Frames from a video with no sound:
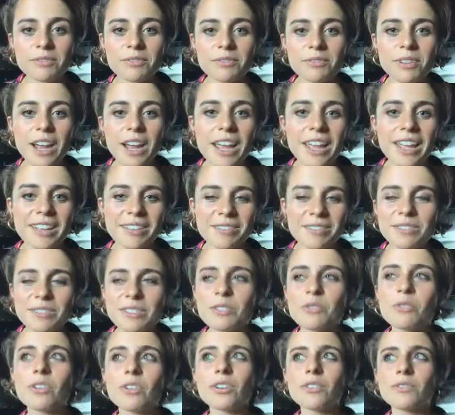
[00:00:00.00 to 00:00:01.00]
Right.
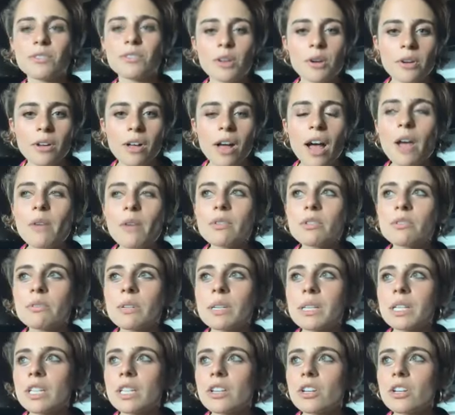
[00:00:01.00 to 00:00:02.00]
Sort of local. I was
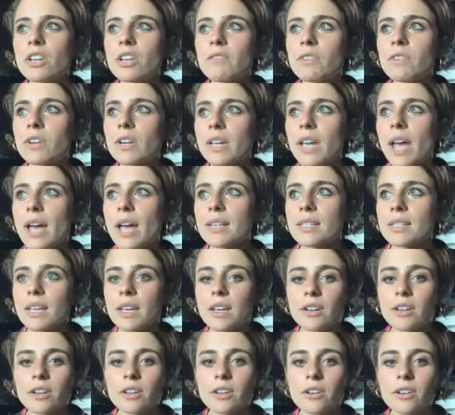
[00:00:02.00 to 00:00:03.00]
really looking for
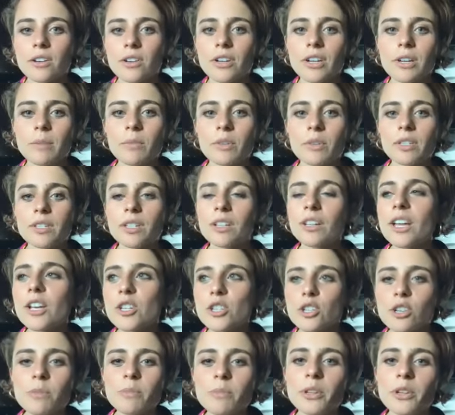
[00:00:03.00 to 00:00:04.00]
Cascaded Creameries
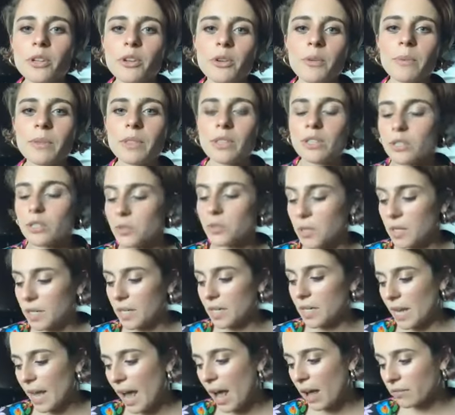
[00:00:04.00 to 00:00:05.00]
Glacier Blue, but the store
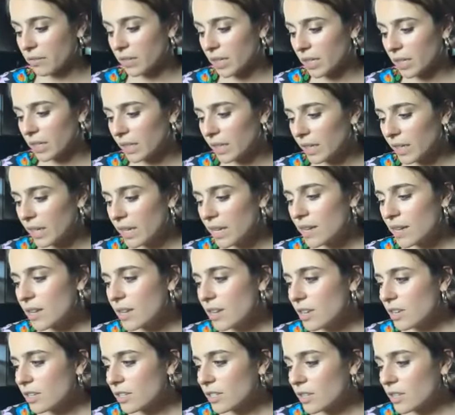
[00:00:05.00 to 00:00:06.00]
didn't have it.
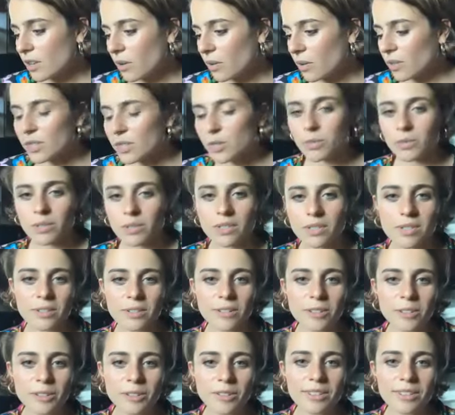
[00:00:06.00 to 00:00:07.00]
So this was
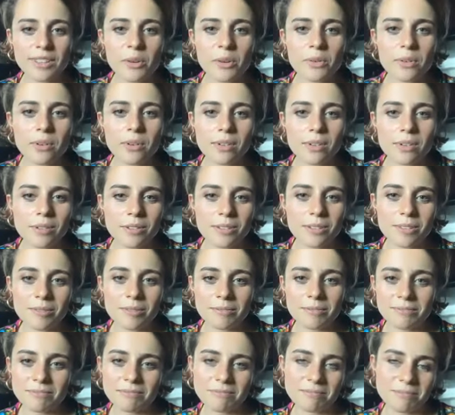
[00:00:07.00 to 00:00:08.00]
local
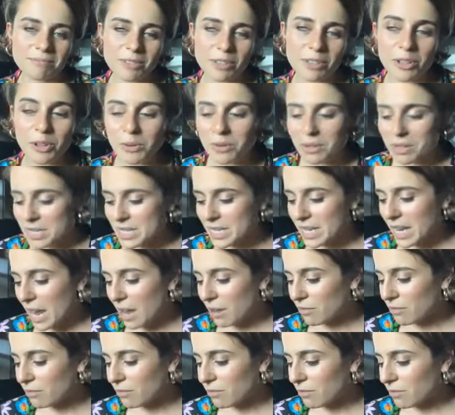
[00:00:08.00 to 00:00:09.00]
ish
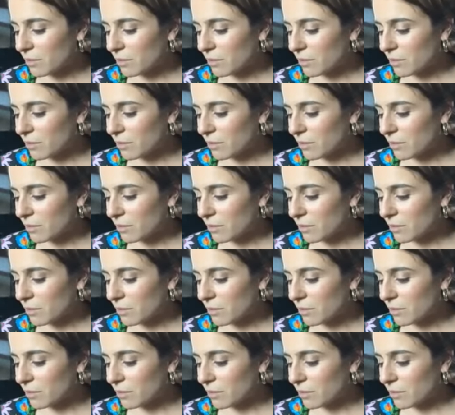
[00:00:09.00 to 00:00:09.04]
enough.